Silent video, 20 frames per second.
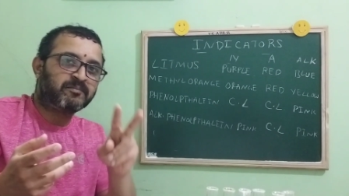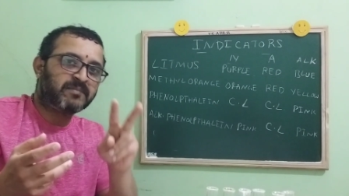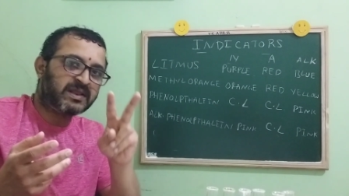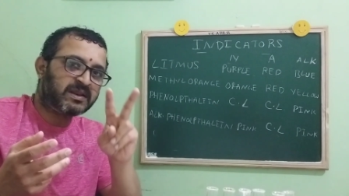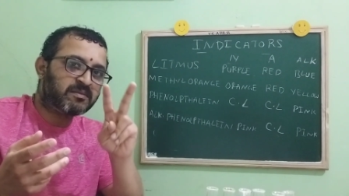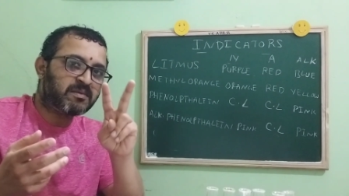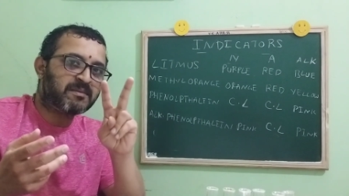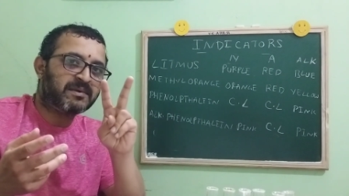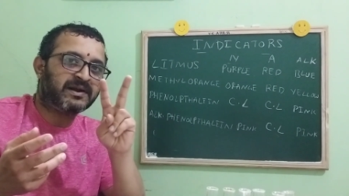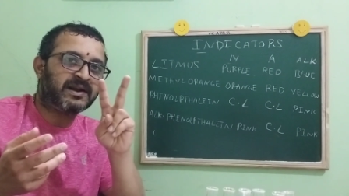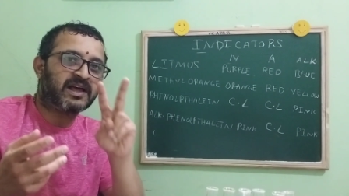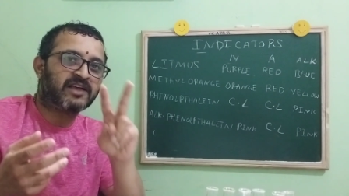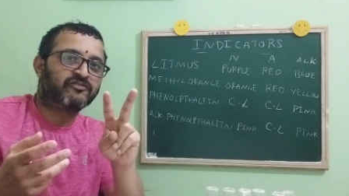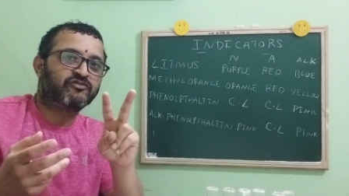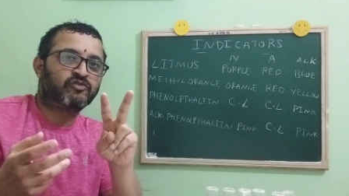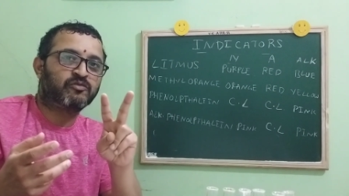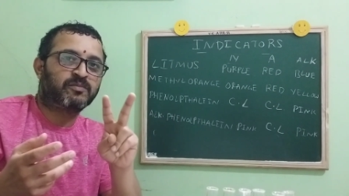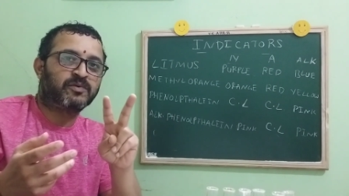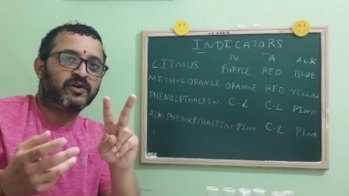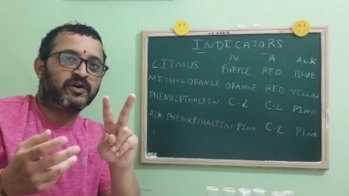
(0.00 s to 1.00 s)
minimum it
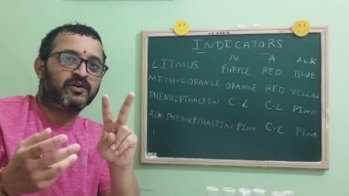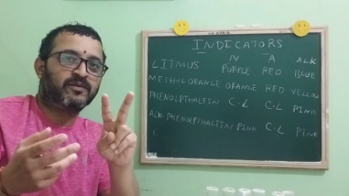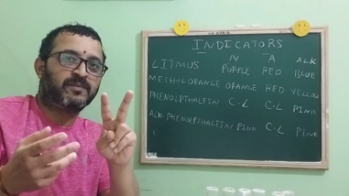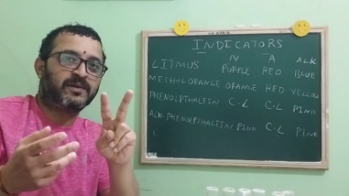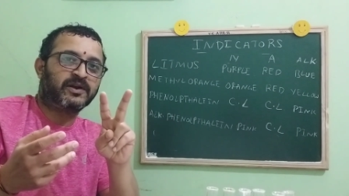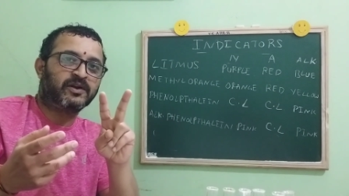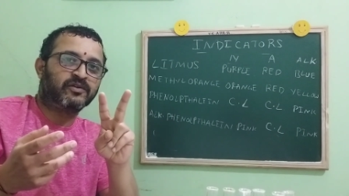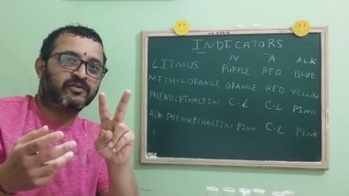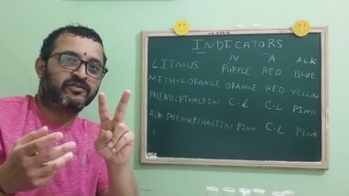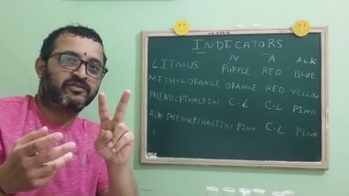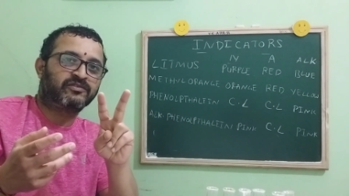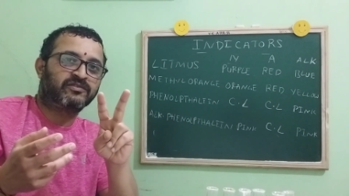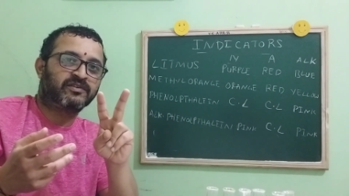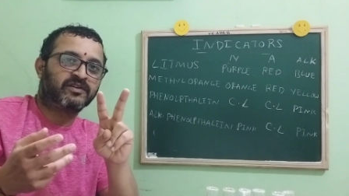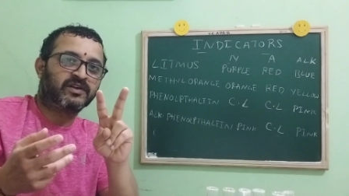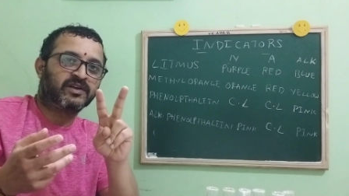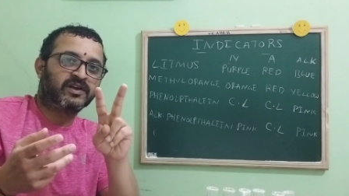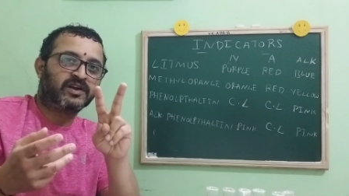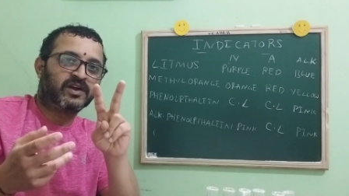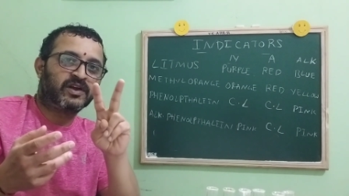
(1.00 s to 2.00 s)
has to
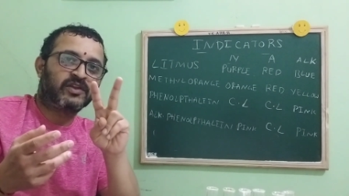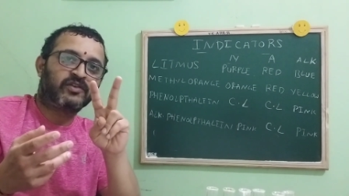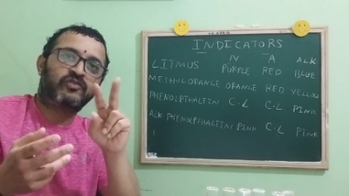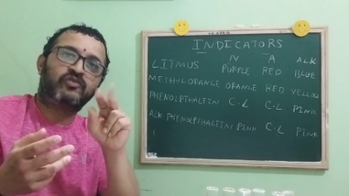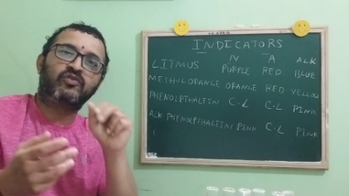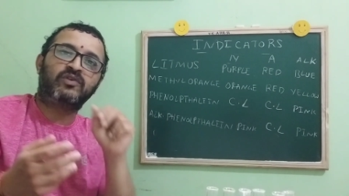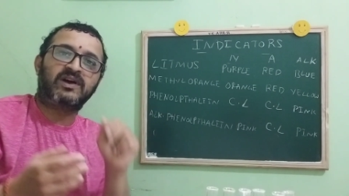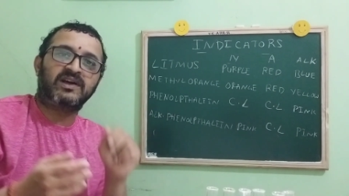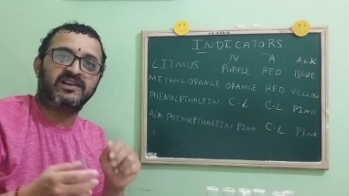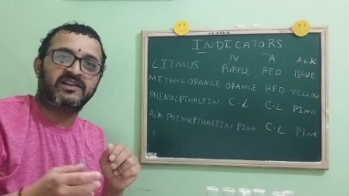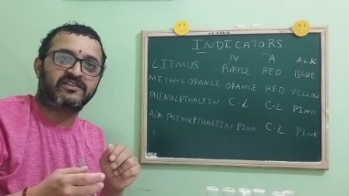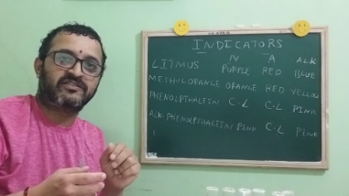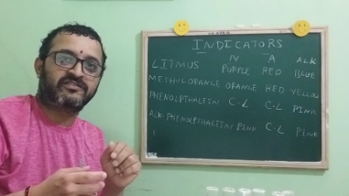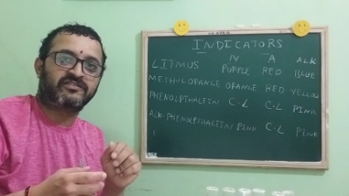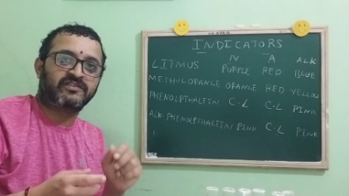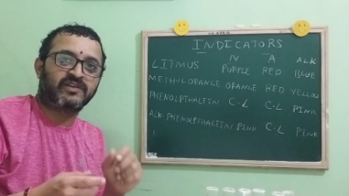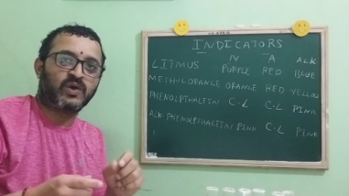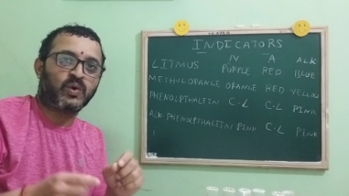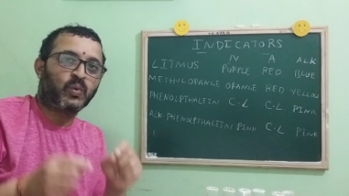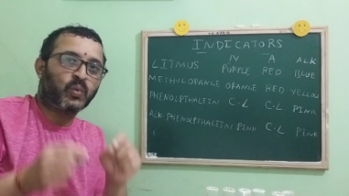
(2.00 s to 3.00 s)
produce two
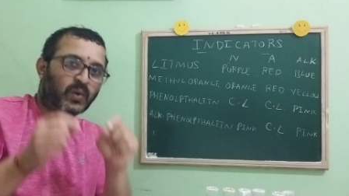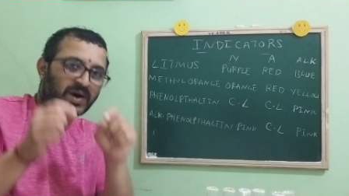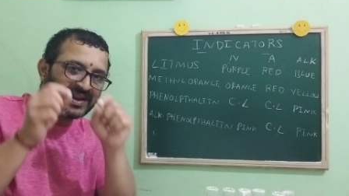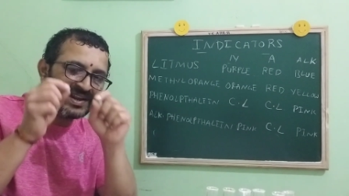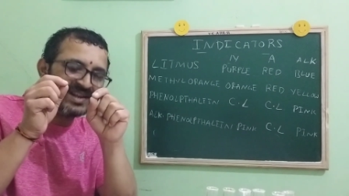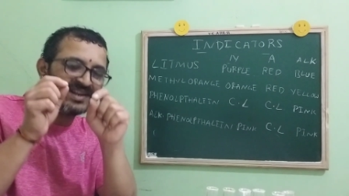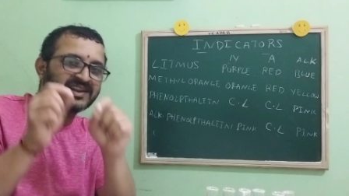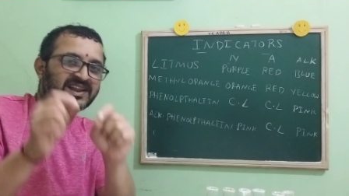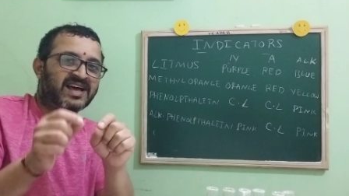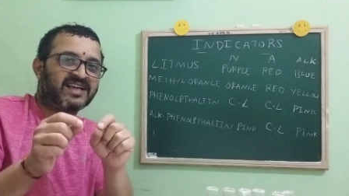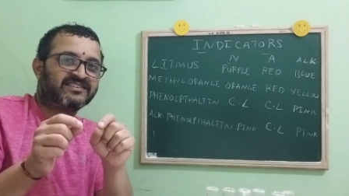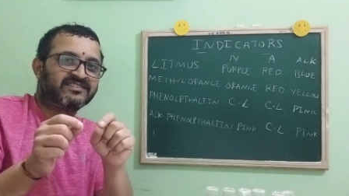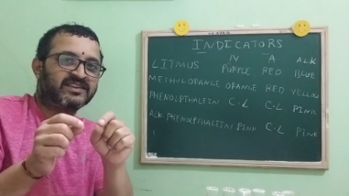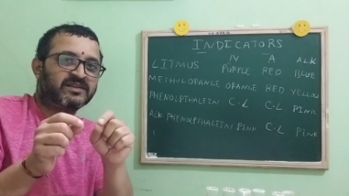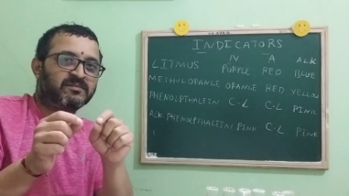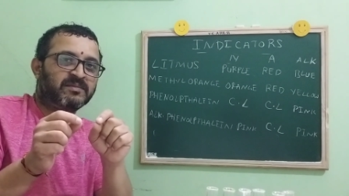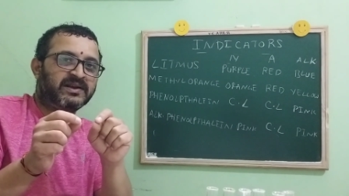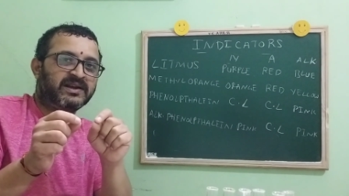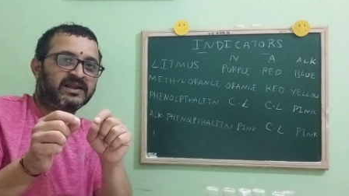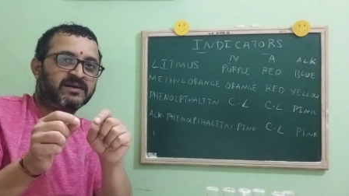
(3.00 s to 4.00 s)
colors, one in
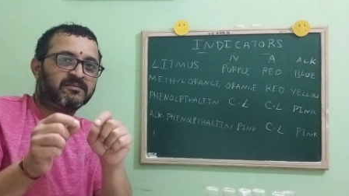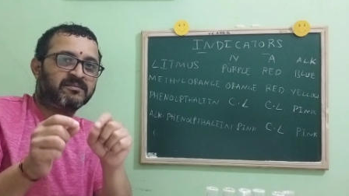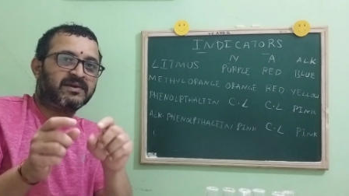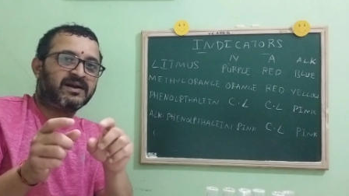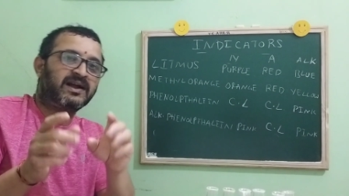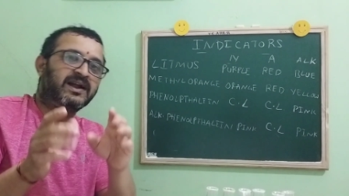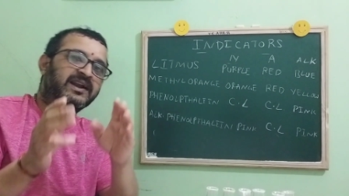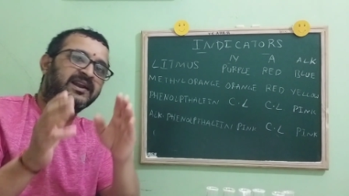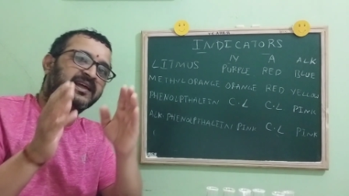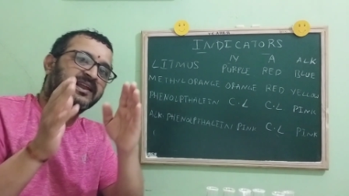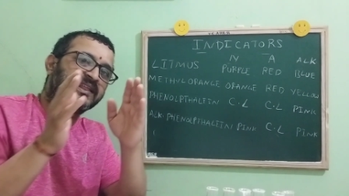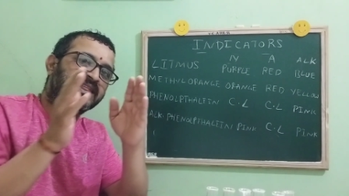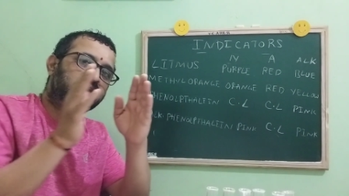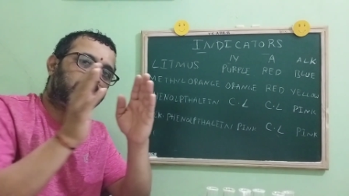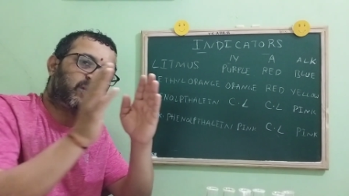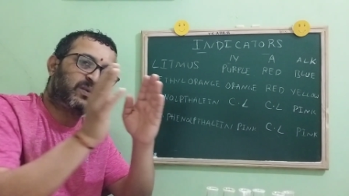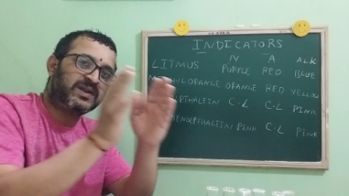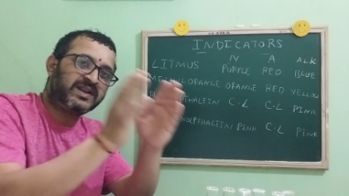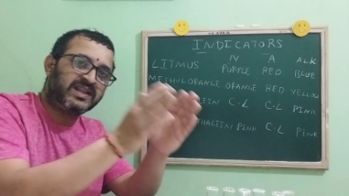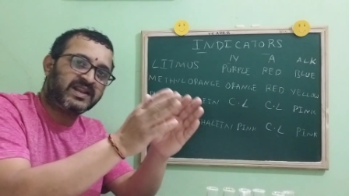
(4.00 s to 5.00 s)
acid medium and
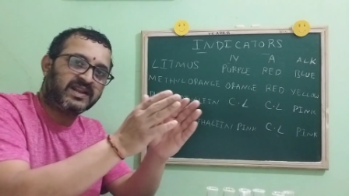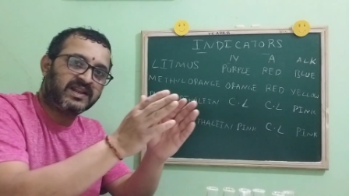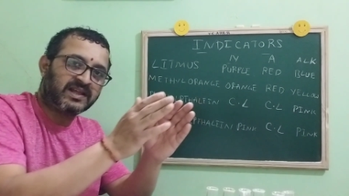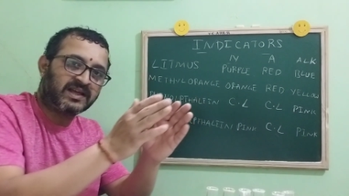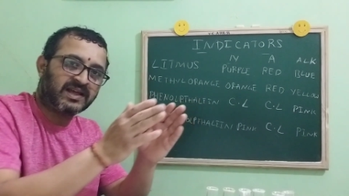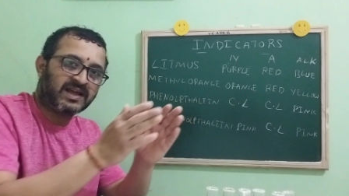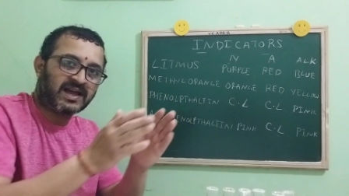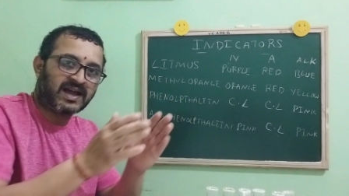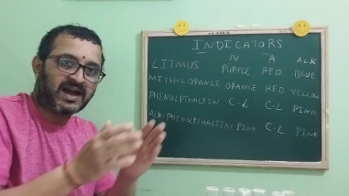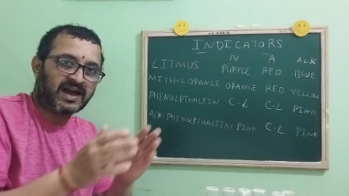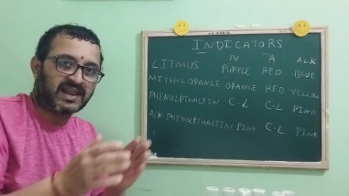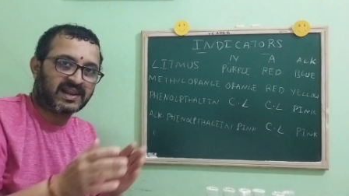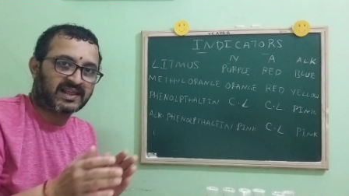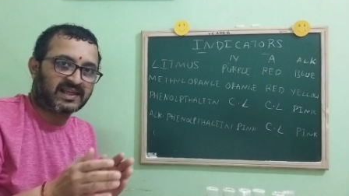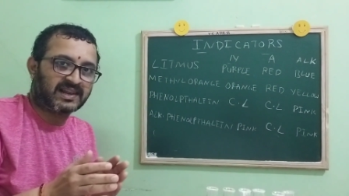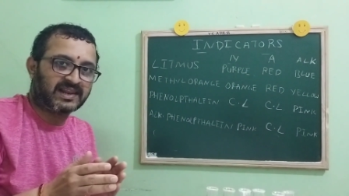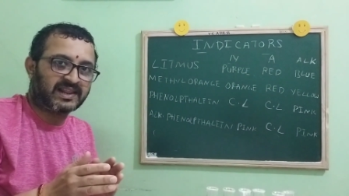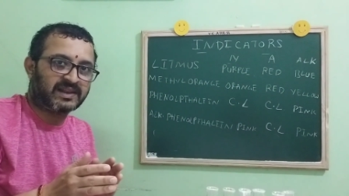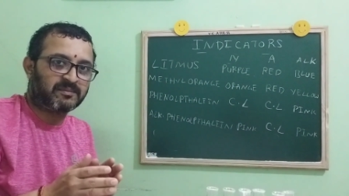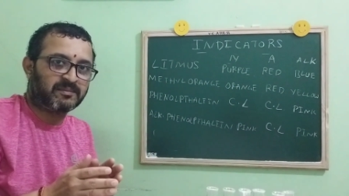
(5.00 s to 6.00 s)
another one in
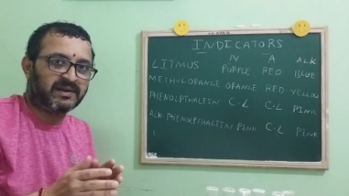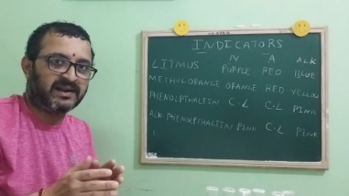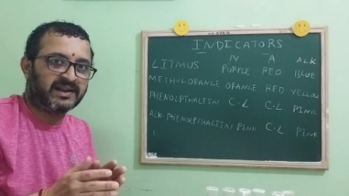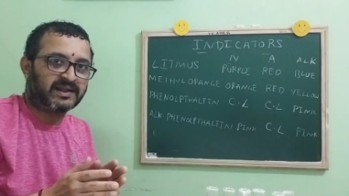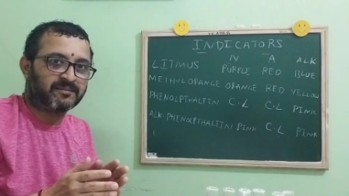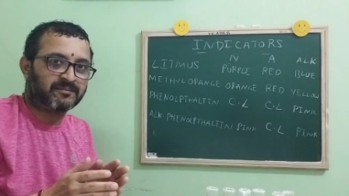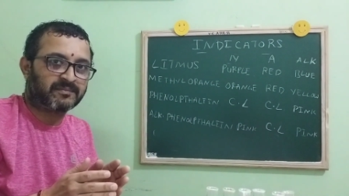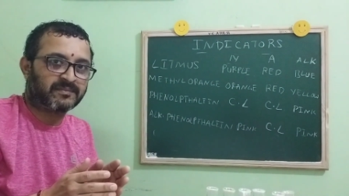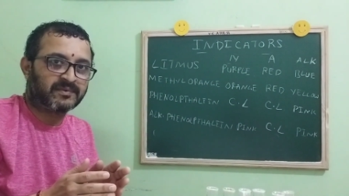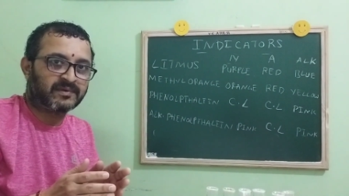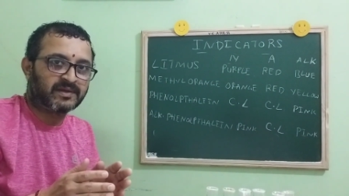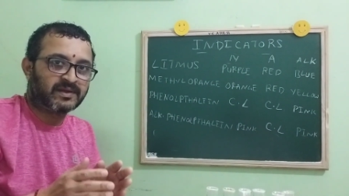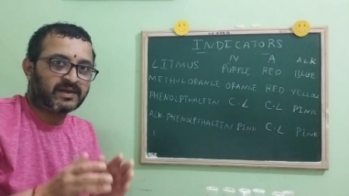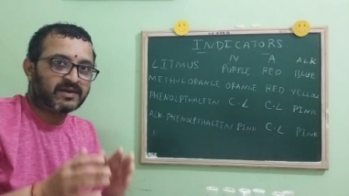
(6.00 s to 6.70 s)
alkaline medium.